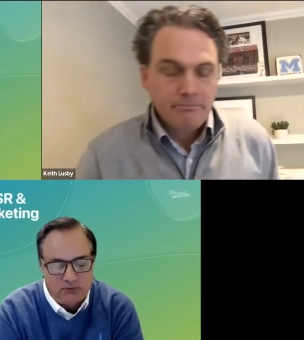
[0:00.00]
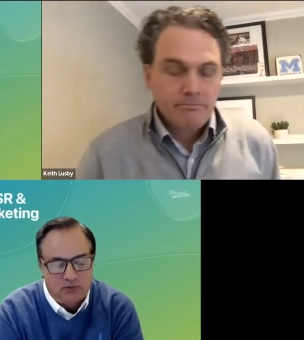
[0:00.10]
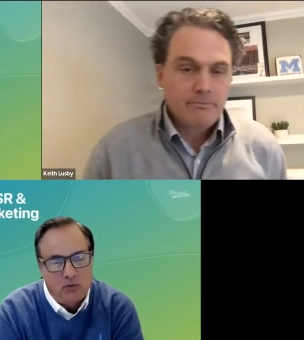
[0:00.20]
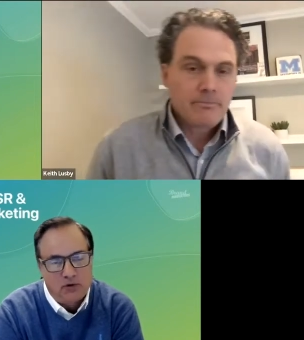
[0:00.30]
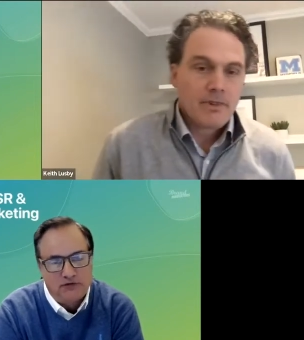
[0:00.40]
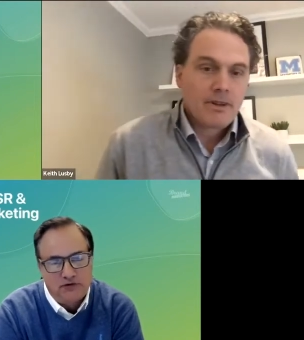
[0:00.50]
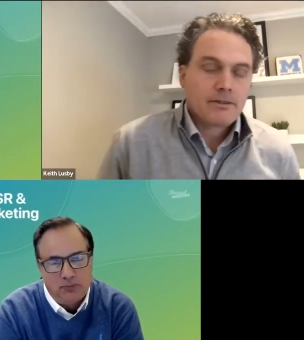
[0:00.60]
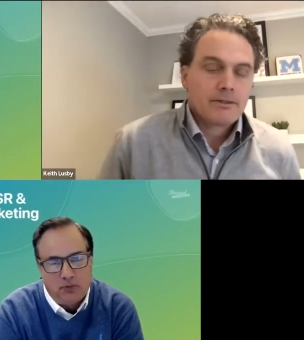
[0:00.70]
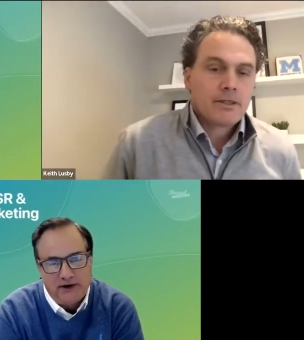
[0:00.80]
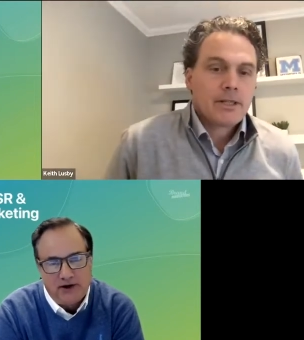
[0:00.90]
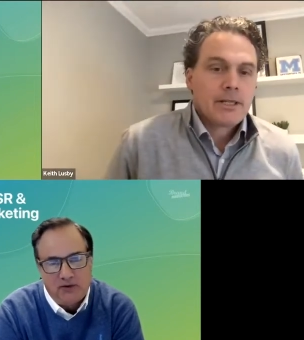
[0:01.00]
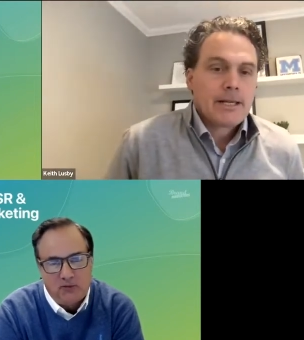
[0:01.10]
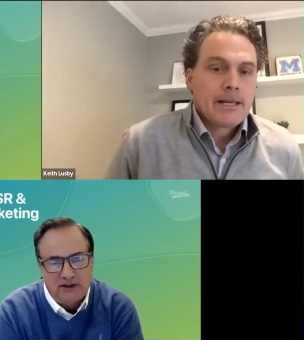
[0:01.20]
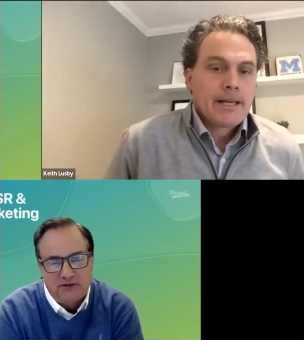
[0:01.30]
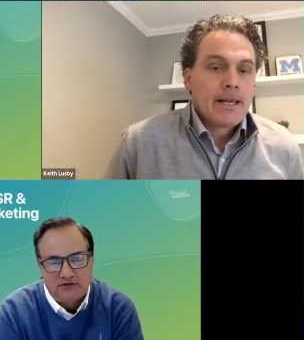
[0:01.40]
Speaker 1: Rewards 2.0 and what
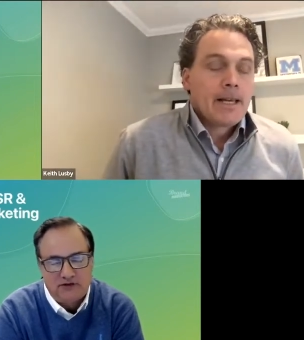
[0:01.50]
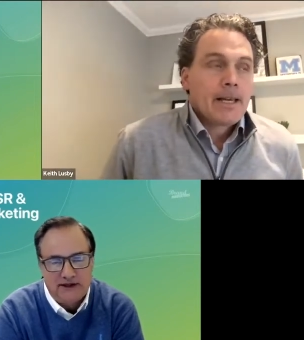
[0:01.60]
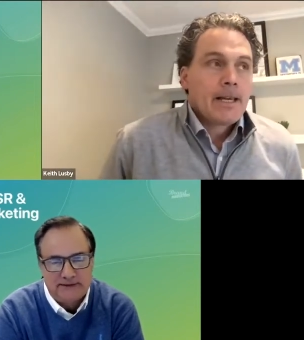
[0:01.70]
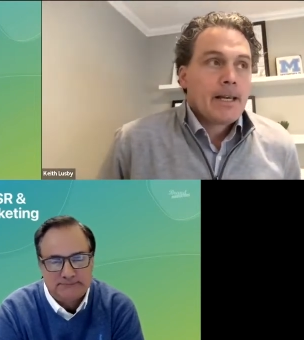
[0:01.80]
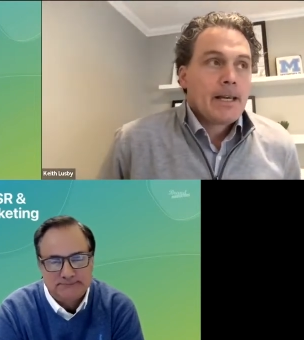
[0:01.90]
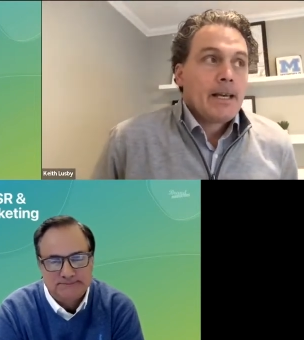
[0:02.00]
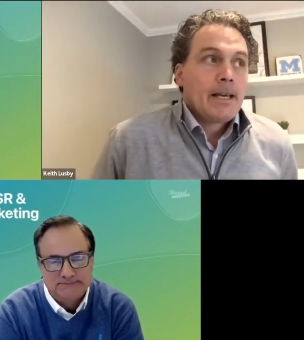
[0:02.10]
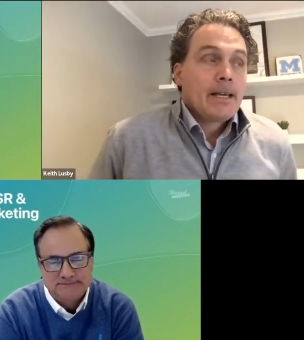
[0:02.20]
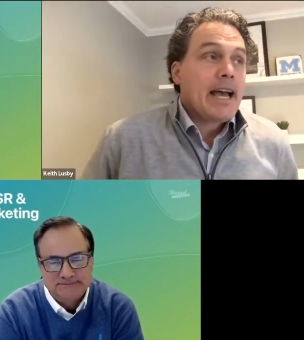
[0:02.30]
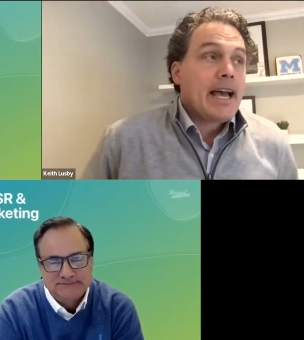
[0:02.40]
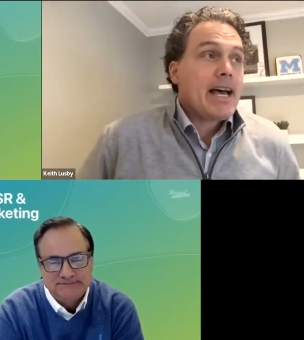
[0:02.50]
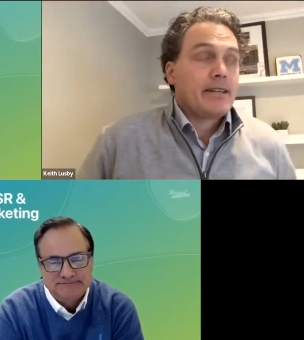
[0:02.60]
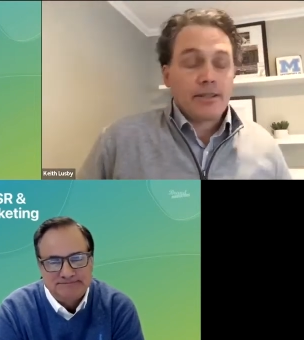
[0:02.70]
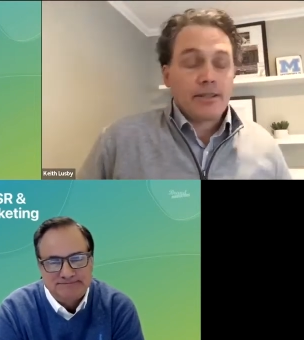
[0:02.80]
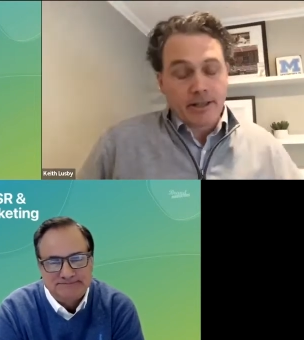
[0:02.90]
it looks like?
Speaker 2: Yeah,
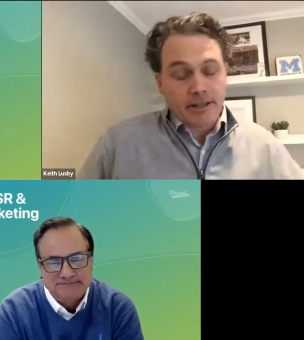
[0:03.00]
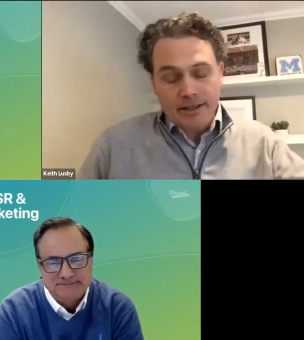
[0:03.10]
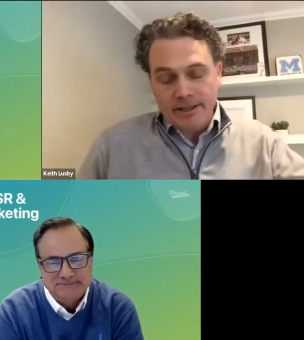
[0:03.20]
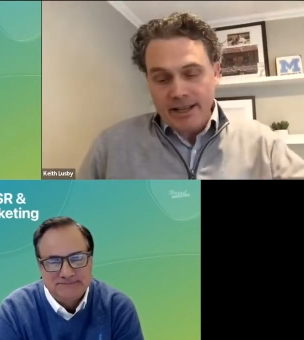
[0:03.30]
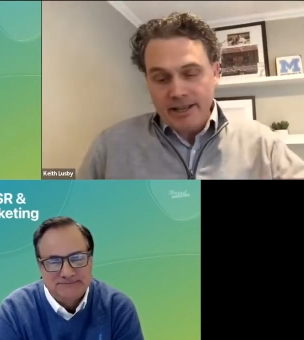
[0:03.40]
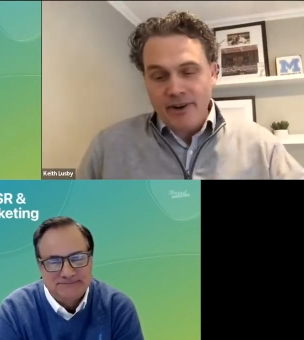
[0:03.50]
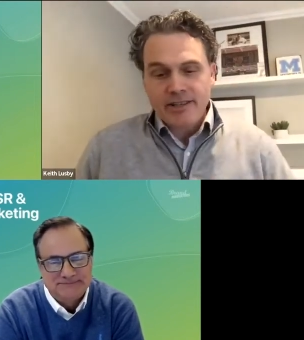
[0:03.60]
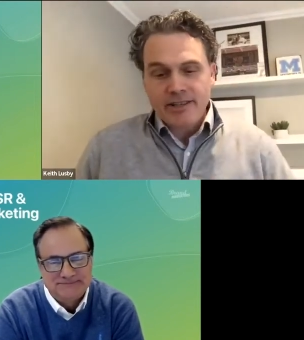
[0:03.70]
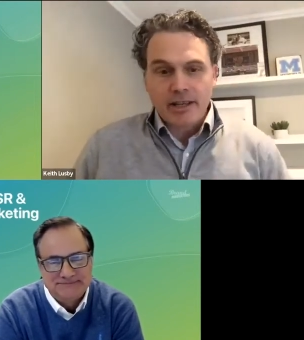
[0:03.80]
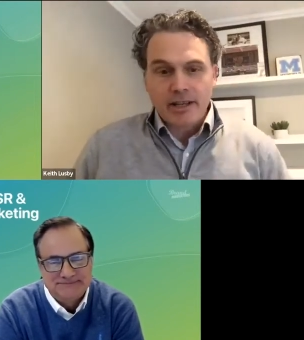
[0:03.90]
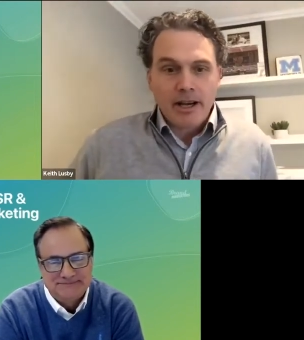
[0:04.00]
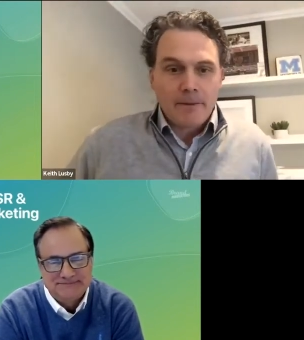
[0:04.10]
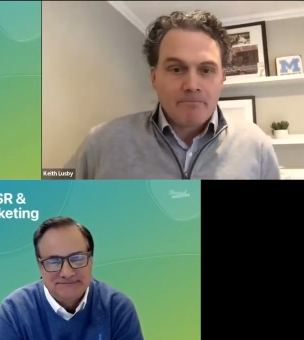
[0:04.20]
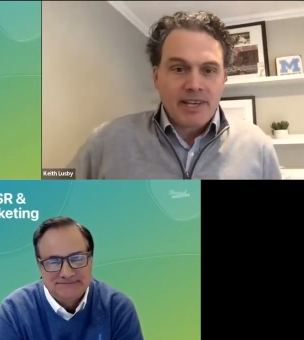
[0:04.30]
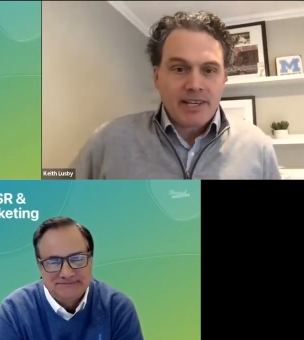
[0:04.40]
and, and thanks for asking.
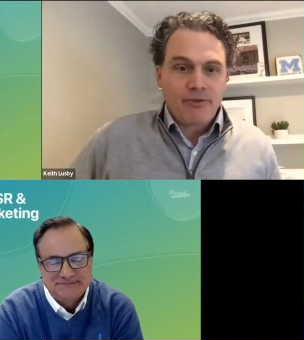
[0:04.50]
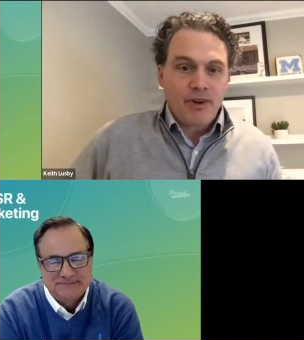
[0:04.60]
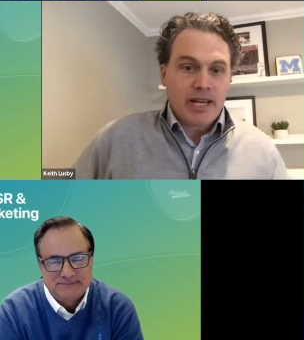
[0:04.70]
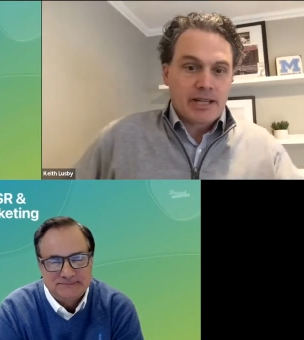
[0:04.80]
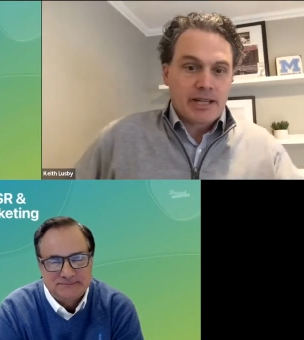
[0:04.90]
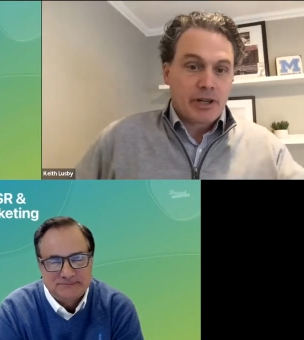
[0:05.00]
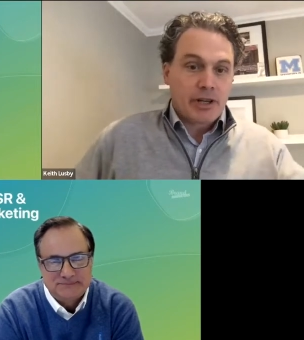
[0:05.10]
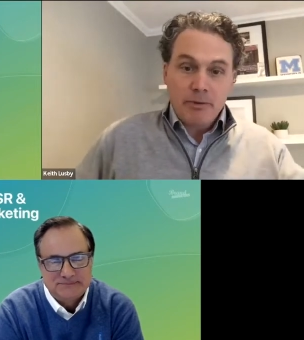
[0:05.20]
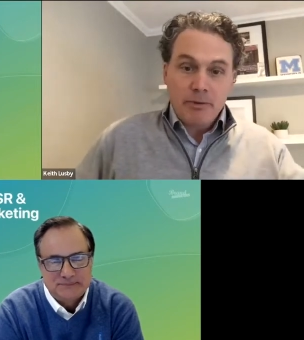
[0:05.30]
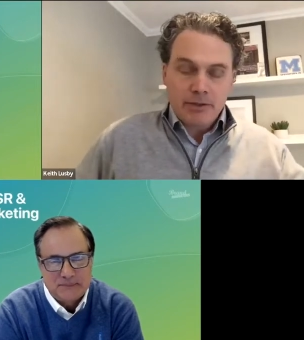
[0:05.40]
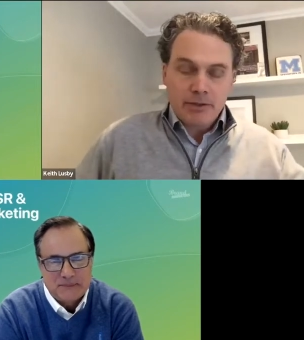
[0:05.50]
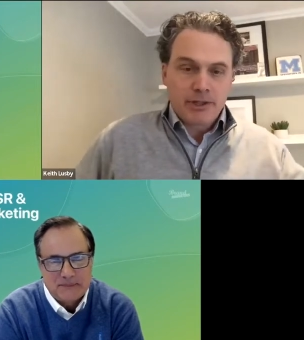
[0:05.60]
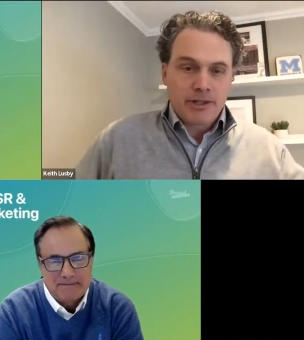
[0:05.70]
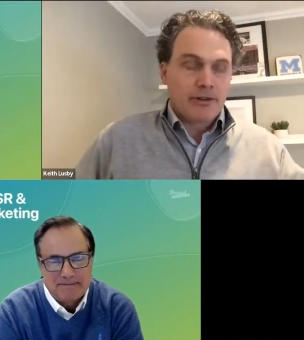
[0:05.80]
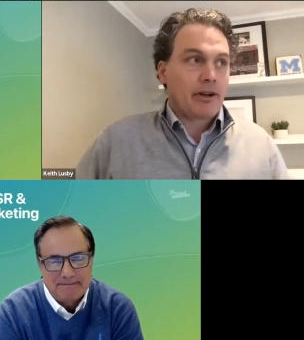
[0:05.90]
Um, it's funny, actually, going back to one of your
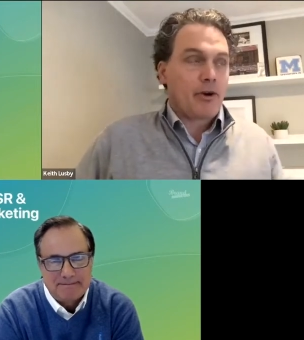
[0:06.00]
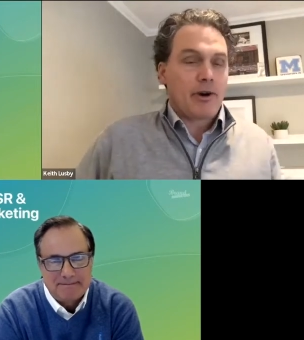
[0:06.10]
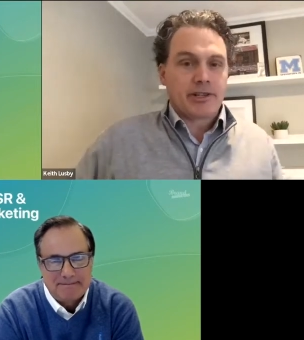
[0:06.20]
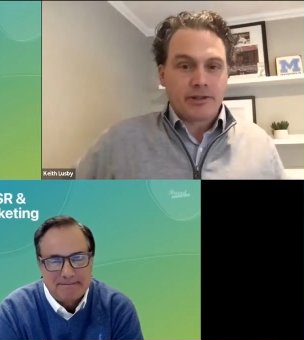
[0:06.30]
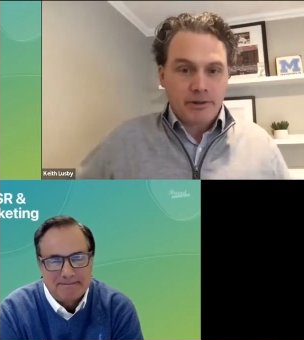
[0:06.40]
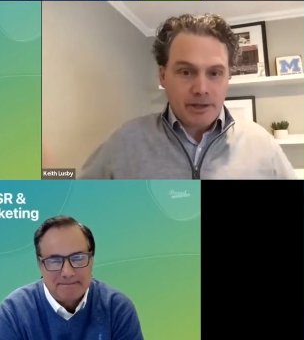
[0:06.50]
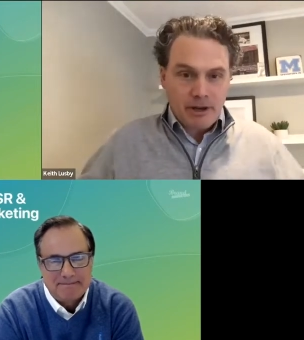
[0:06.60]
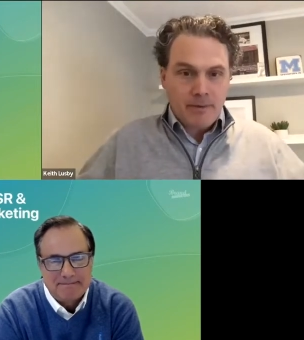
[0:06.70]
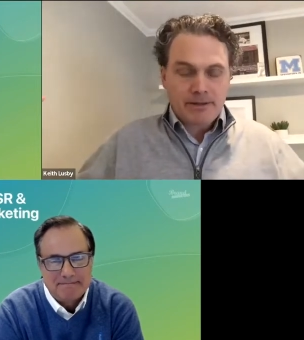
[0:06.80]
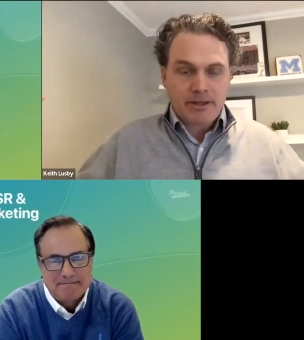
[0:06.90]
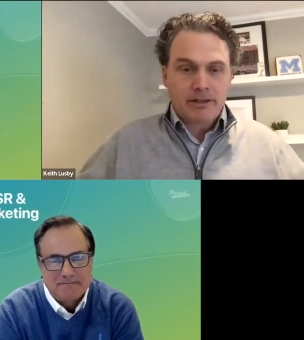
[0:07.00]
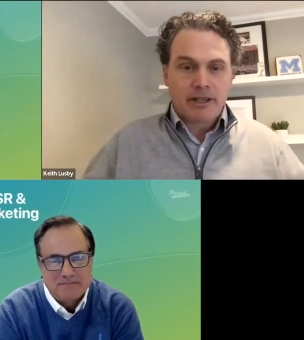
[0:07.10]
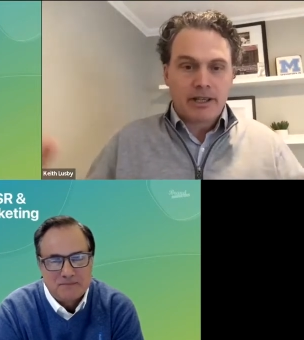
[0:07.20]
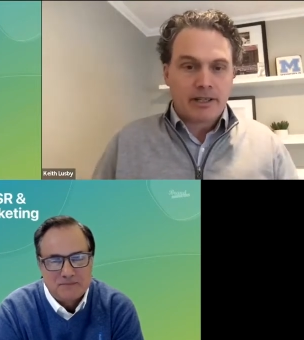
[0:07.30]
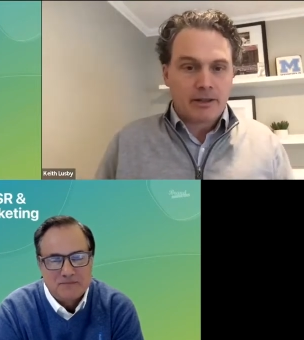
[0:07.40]
earlier questions, we talk about
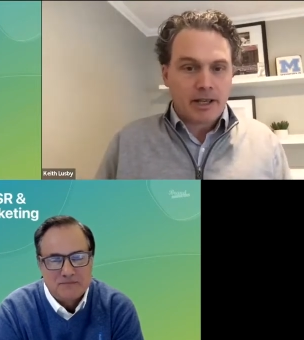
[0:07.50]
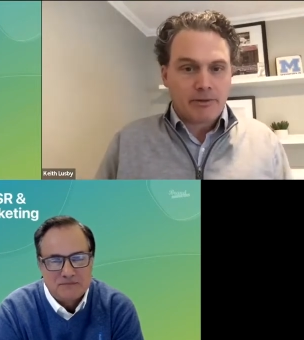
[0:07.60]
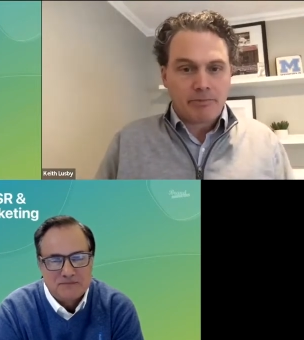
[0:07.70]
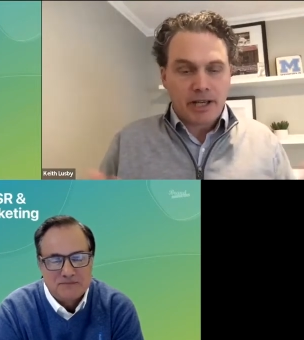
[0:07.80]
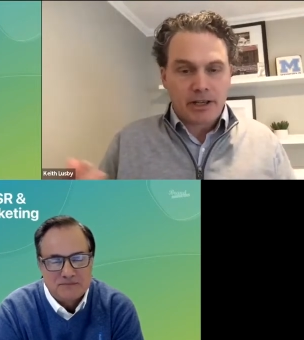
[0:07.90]
Dunkin' and, and, being a